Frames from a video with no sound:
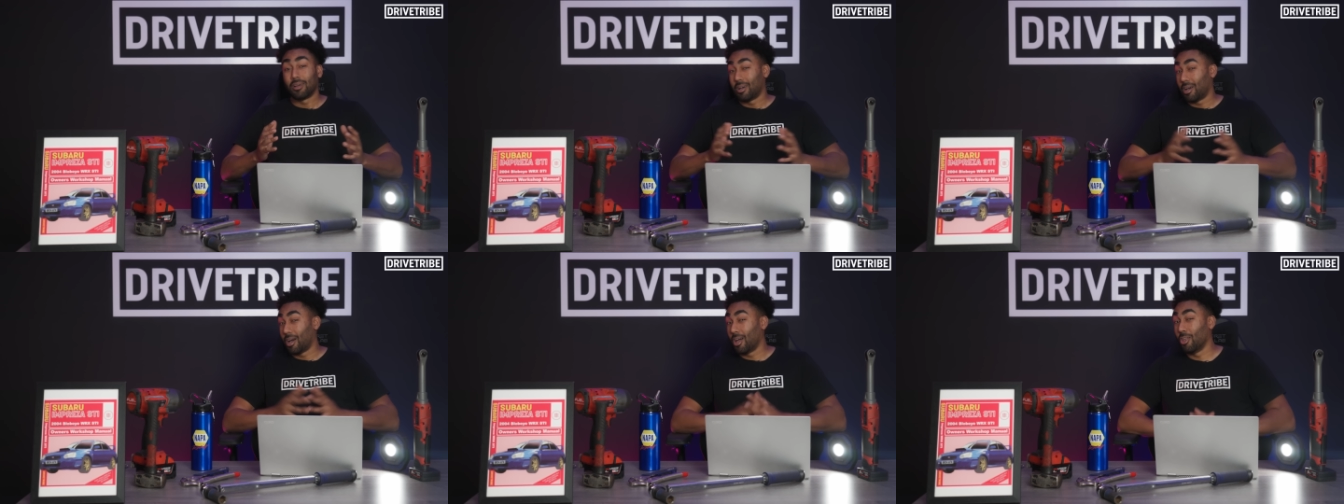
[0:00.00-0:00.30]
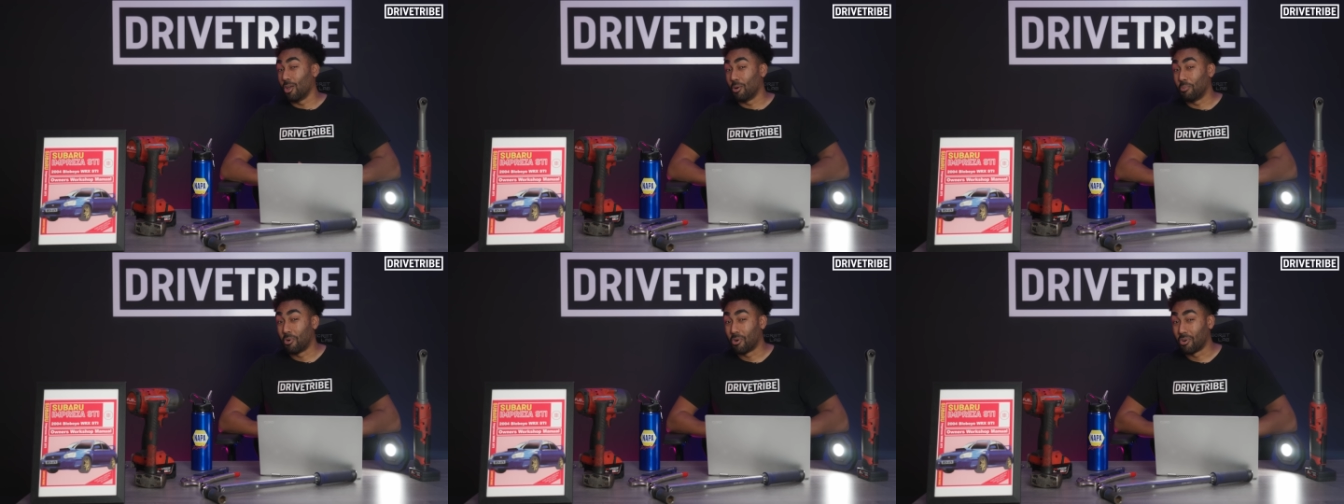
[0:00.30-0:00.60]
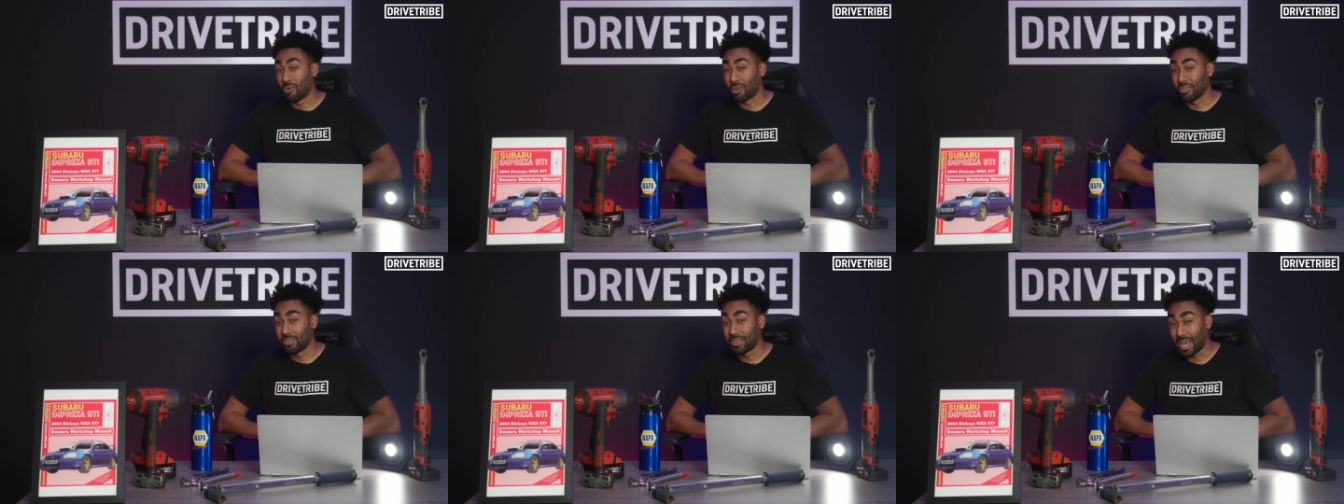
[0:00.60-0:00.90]
a lot
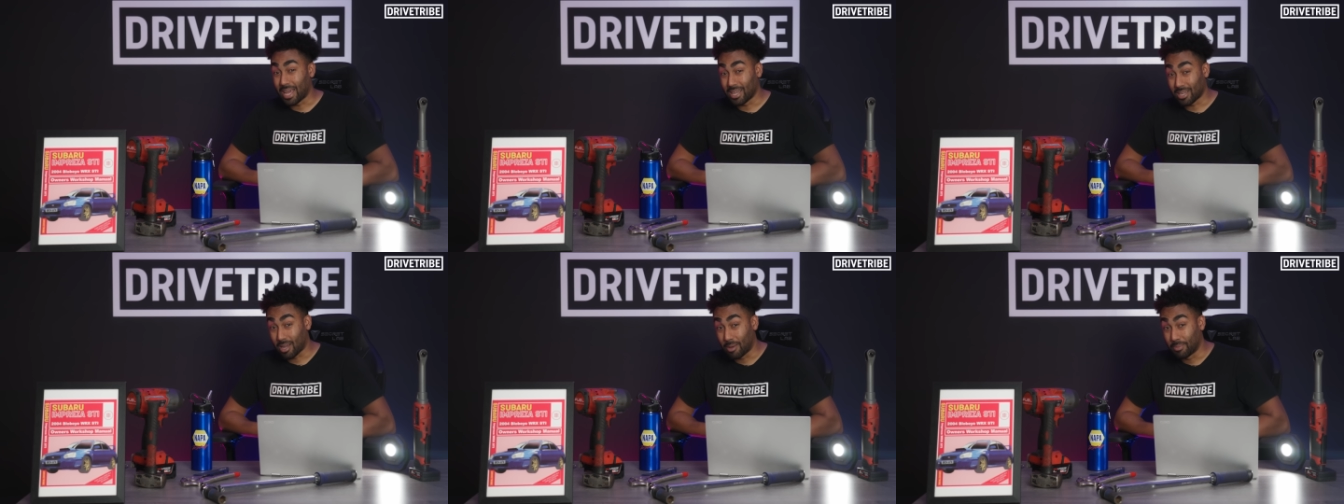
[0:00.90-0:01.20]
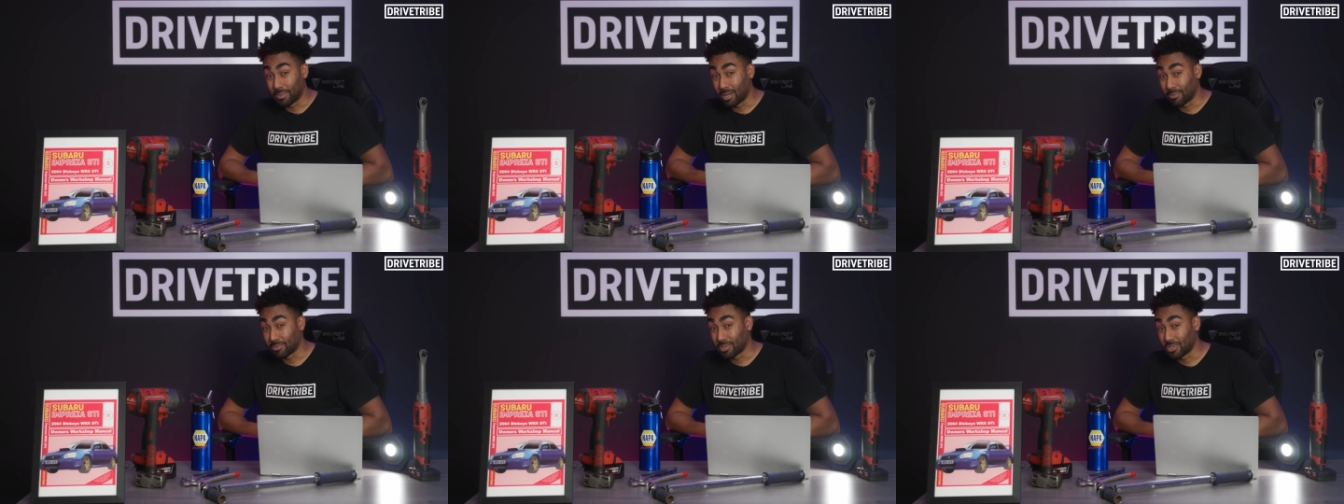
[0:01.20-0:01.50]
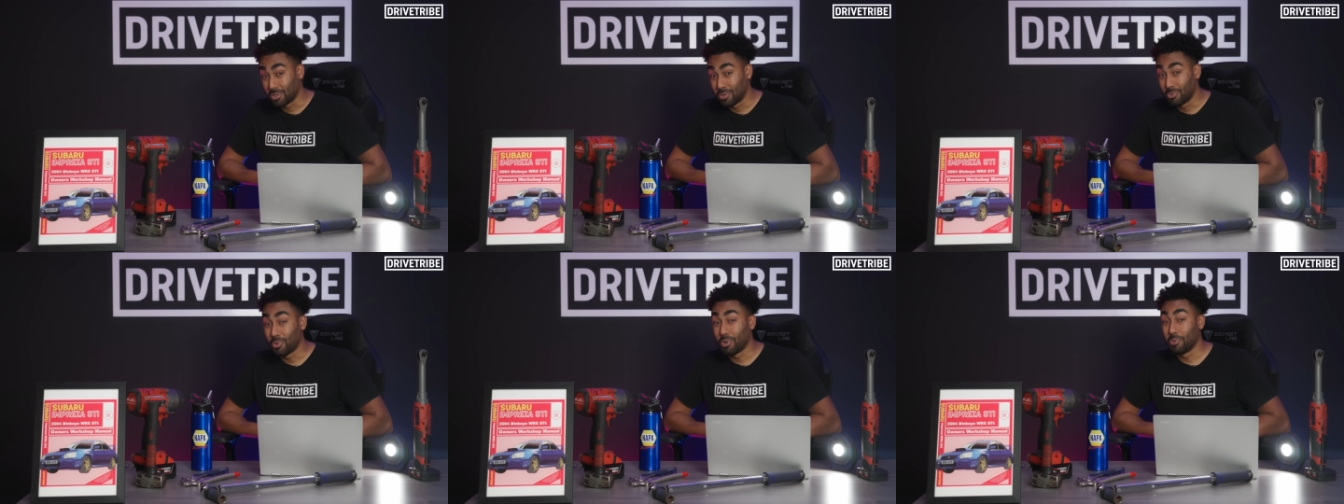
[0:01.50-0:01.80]
more on that coming up
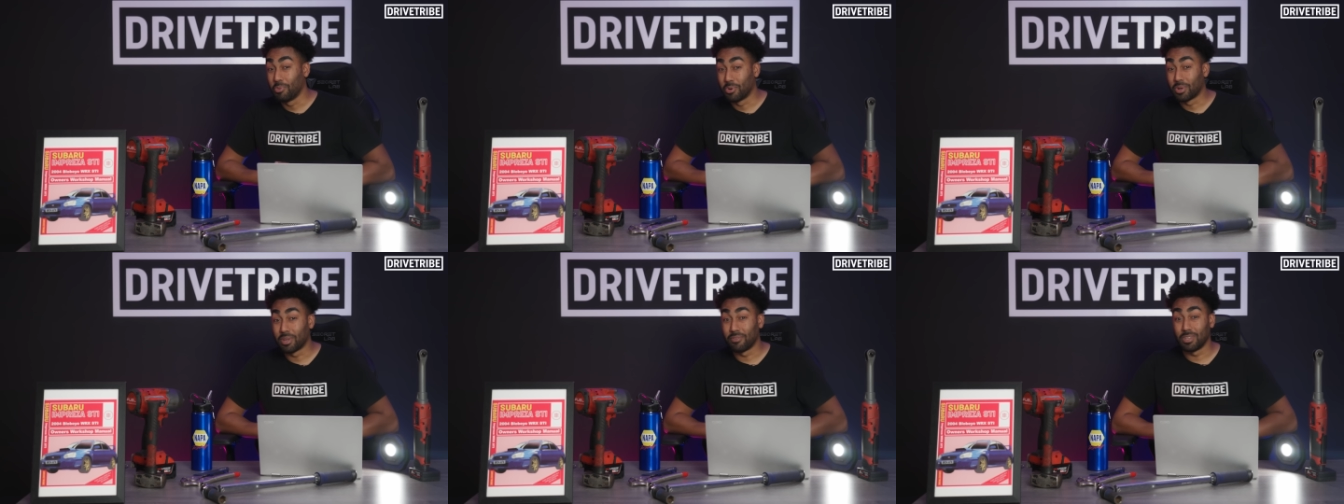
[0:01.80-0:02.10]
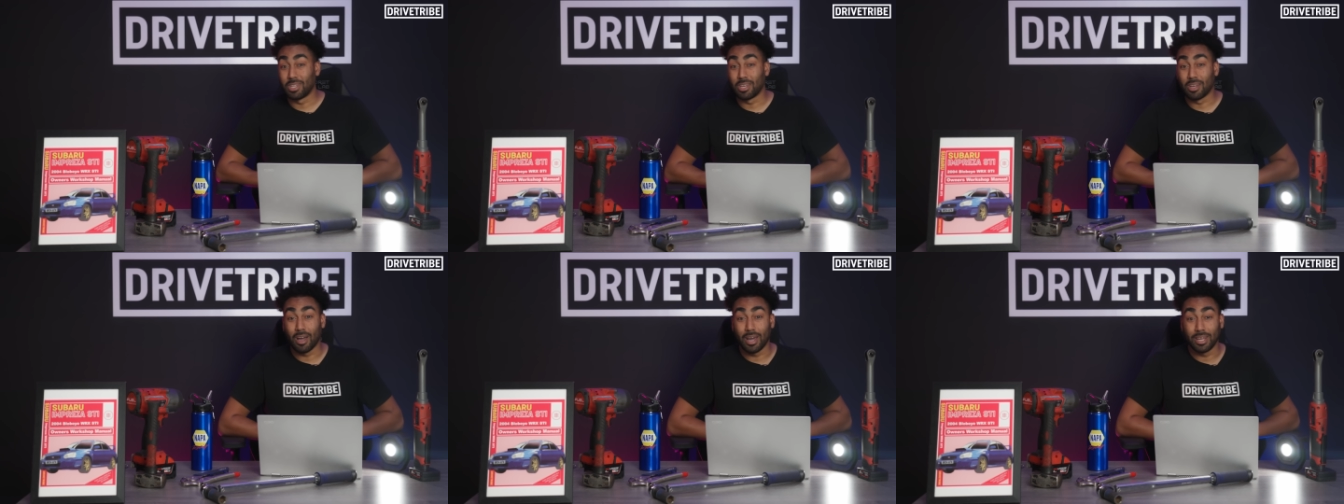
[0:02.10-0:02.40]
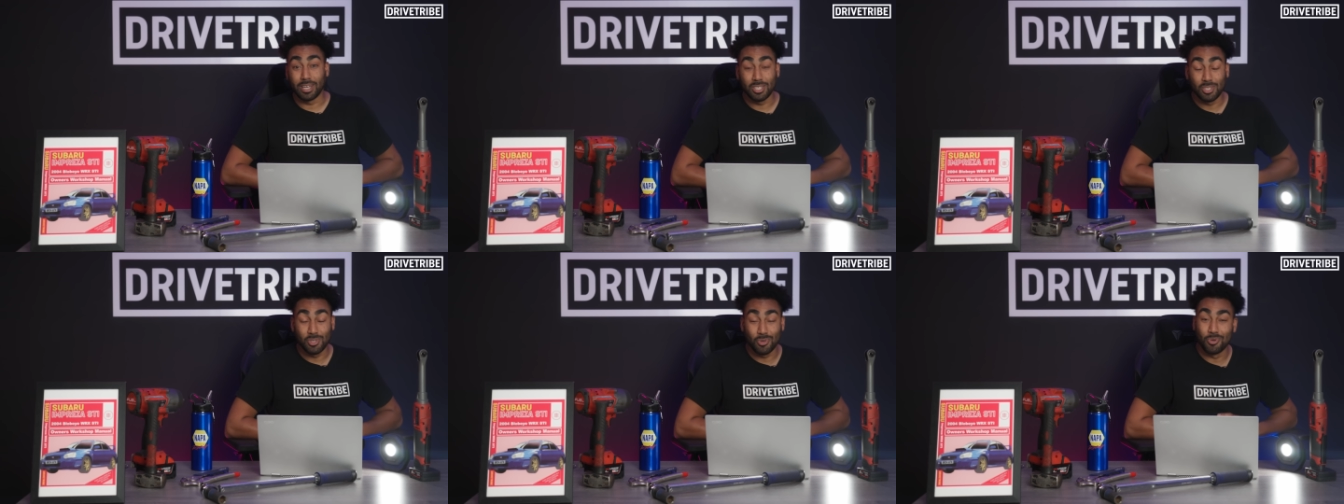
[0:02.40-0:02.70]
soon. We will give you the
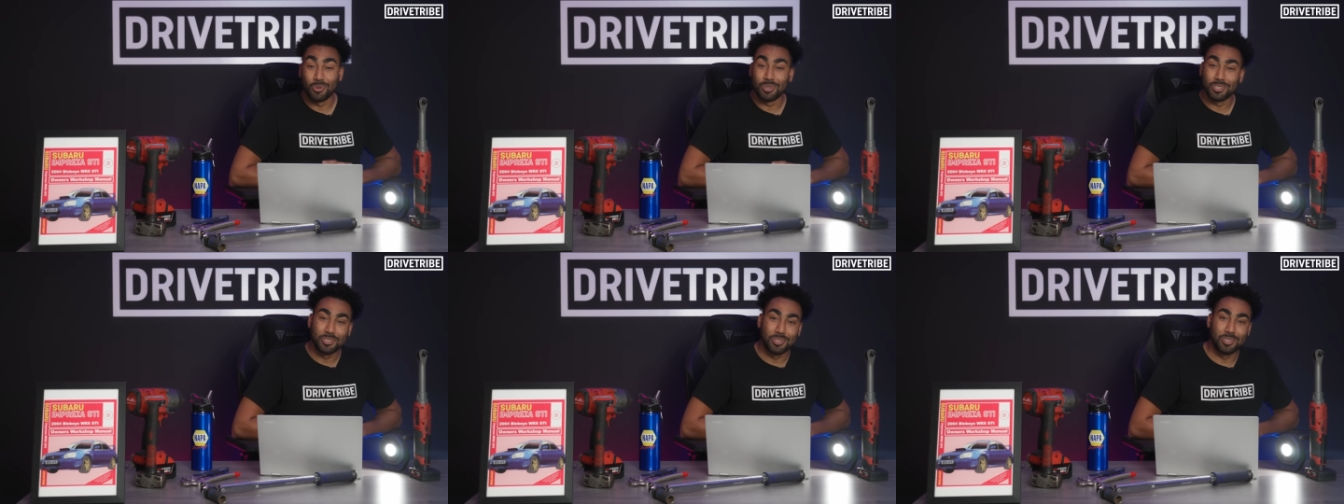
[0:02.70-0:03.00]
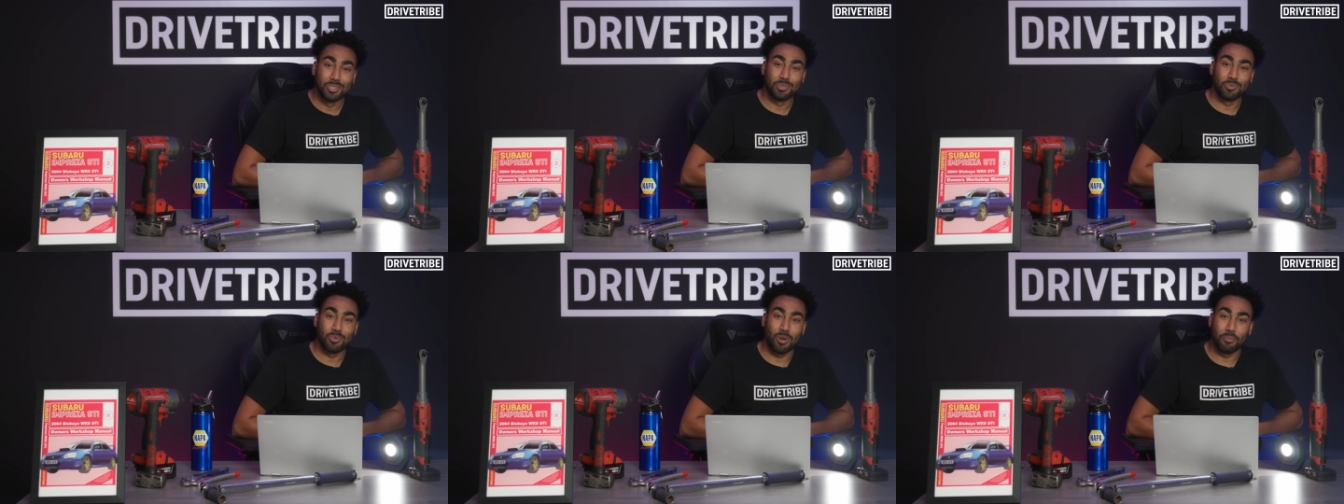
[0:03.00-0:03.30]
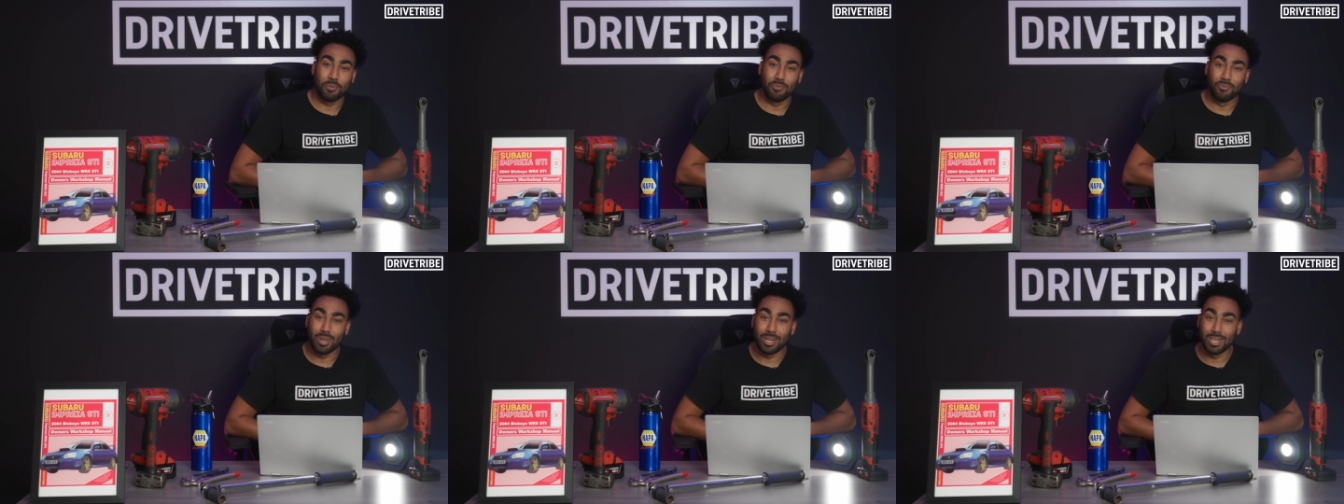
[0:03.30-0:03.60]
guided tour as soon as we're
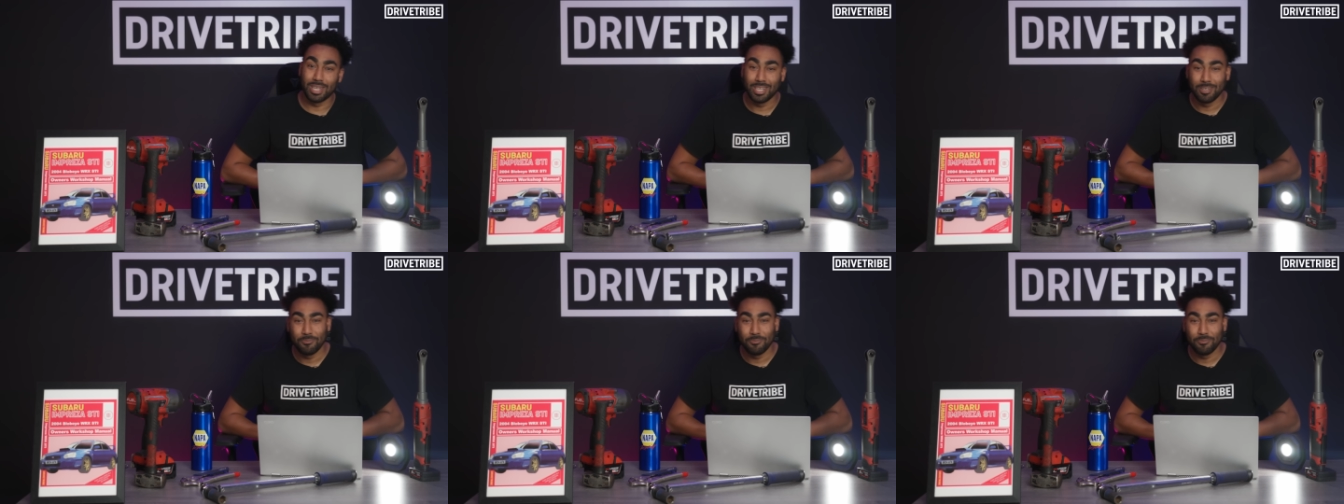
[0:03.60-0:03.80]
up and ready.